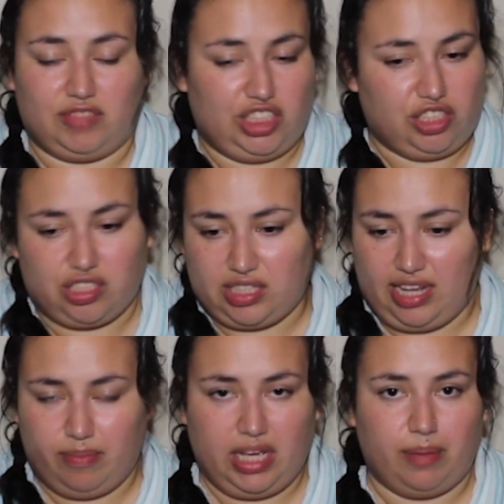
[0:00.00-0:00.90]
she just
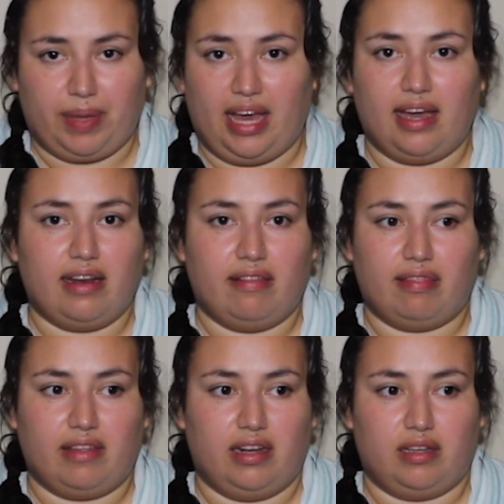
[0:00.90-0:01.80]
handed me a pad,
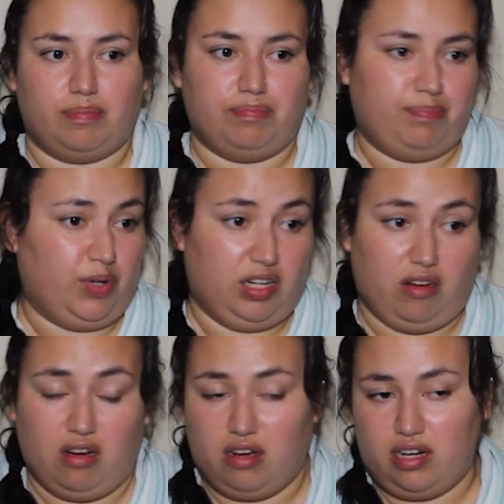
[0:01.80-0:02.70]
and then I put it
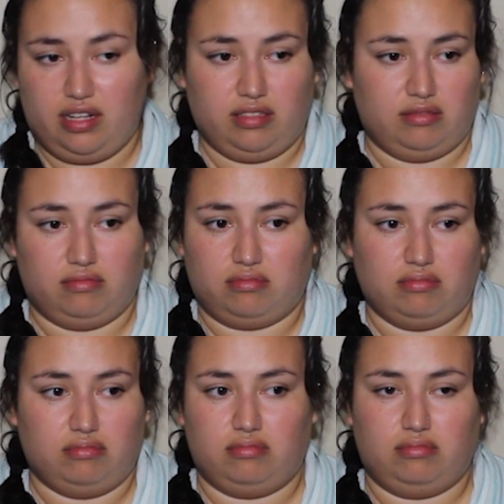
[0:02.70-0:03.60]
on, and
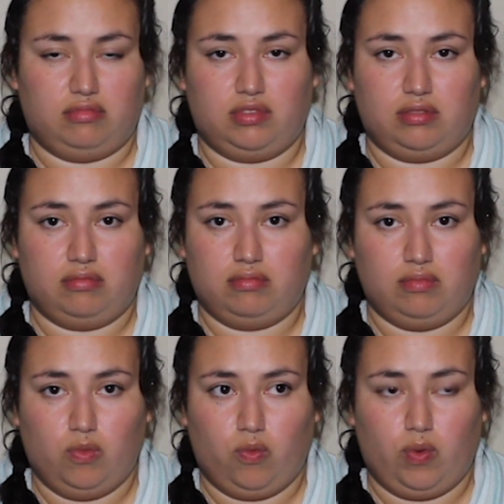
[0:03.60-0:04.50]

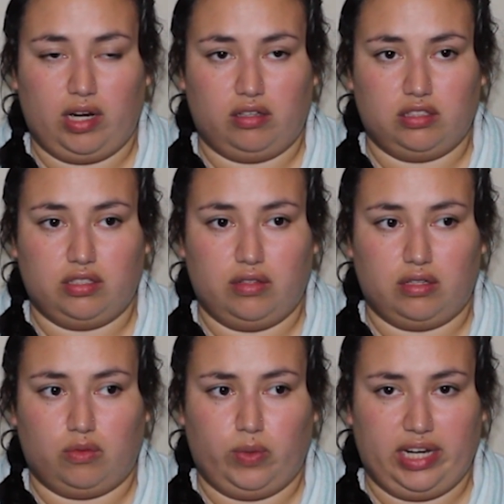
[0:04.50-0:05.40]
we went on to
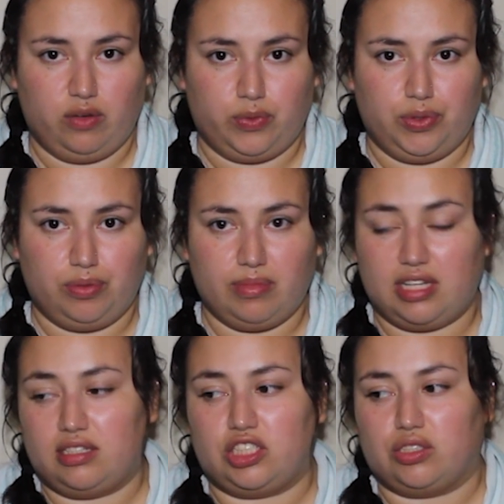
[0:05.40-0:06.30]
the waiting room,
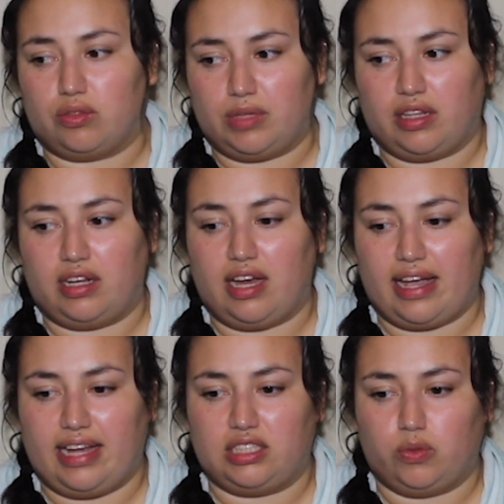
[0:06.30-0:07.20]
and she told me that
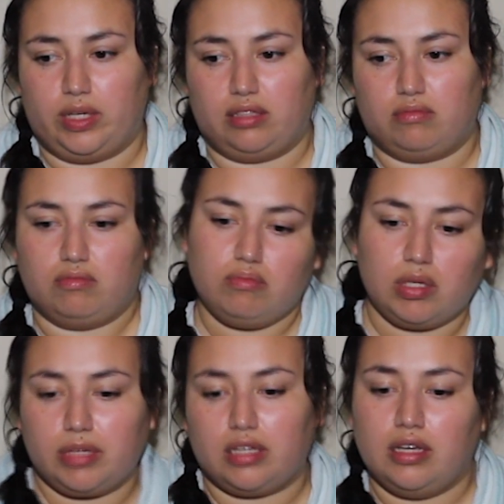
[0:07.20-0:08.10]
I had to wait
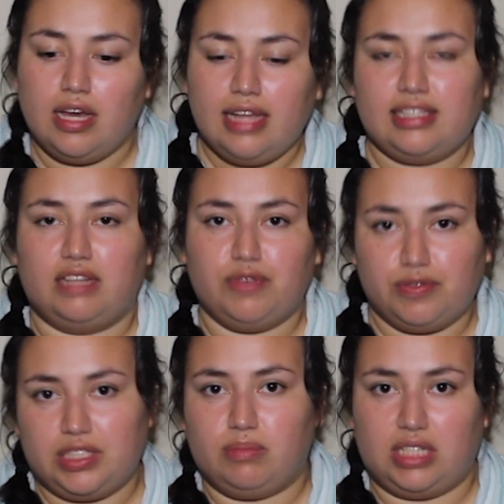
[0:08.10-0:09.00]
maybe
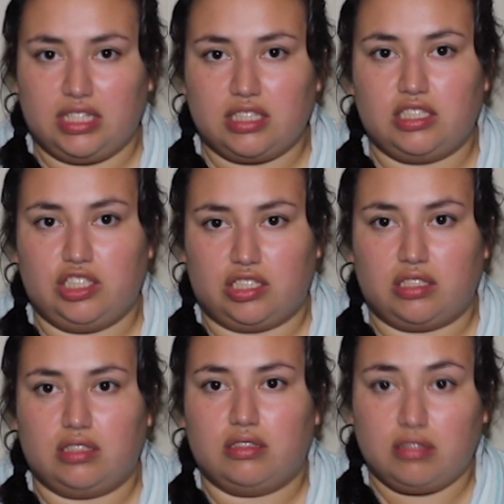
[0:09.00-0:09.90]
10-15 minutes just
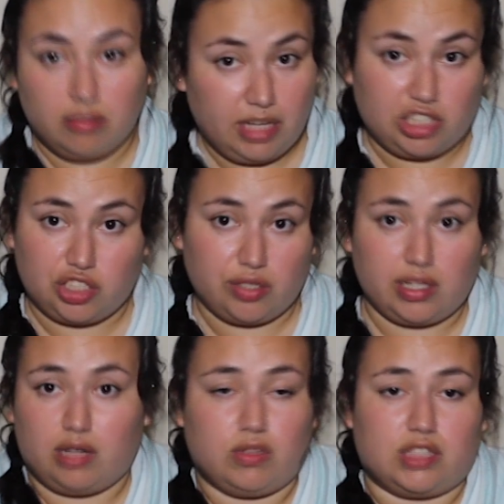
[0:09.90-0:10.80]
to make sure
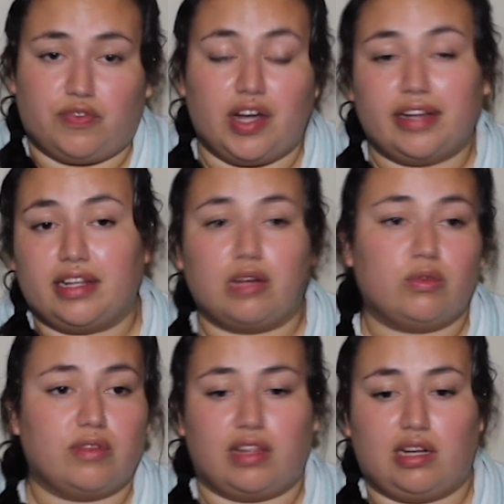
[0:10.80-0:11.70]
that I was fine
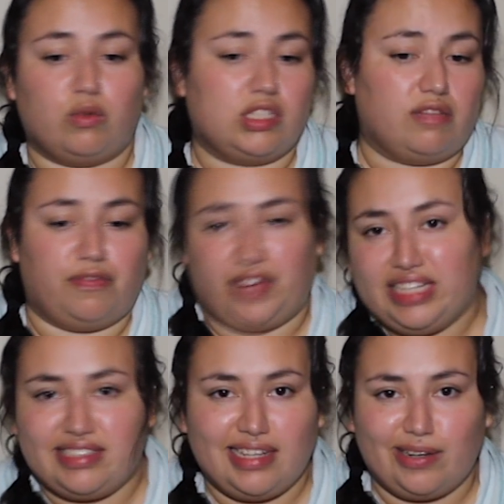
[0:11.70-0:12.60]
and that I wasn't
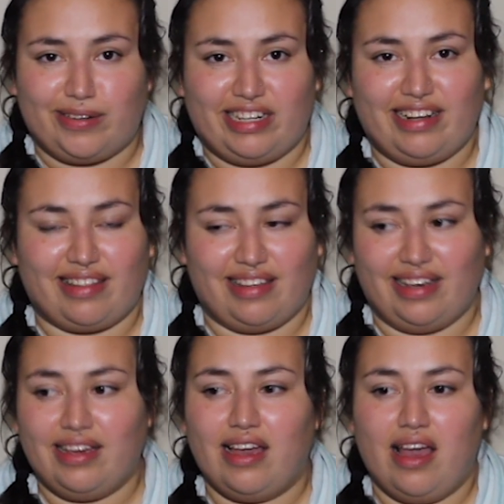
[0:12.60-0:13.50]
fainting or
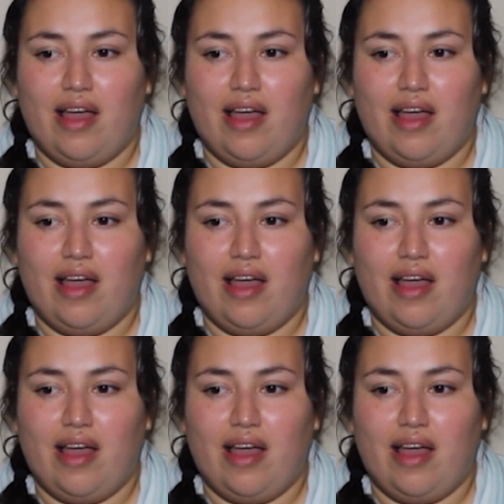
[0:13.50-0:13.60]
anything.